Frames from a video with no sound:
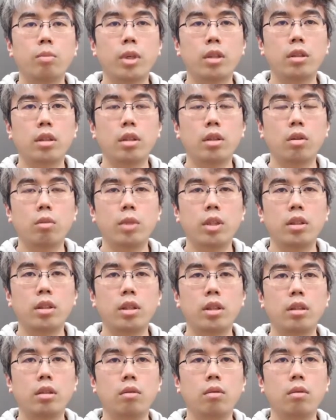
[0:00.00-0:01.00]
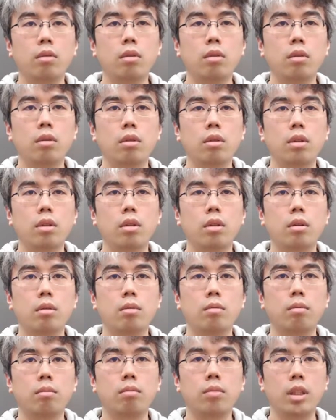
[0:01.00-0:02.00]
and the backend delivers the
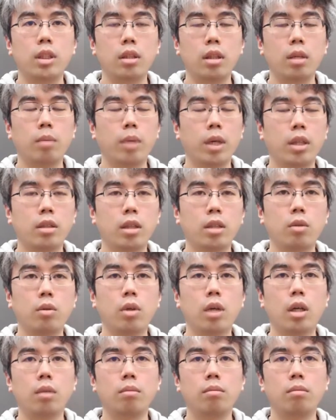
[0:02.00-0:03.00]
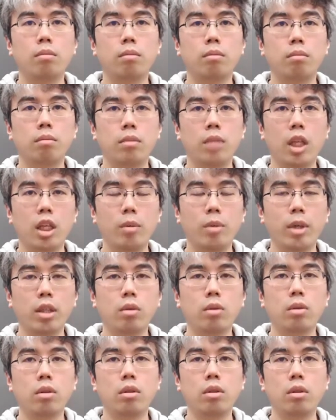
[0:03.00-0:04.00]
message to the
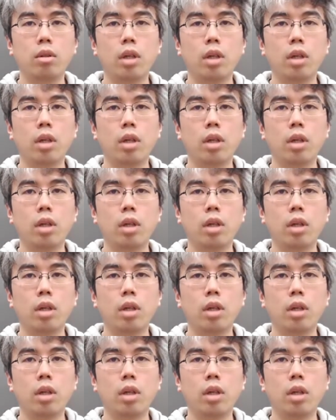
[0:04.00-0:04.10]
destination.